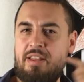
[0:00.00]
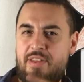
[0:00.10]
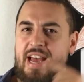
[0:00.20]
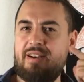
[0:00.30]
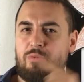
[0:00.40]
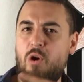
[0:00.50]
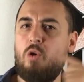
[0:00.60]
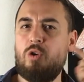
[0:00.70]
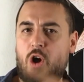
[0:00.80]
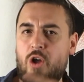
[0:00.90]
that
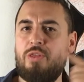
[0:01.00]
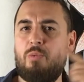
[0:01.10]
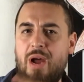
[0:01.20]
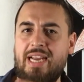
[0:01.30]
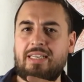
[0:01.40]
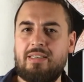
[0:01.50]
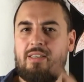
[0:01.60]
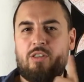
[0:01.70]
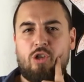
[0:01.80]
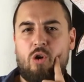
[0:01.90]
road on the right.
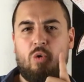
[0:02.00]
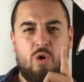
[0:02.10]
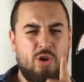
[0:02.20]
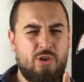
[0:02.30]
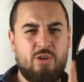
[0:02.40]
So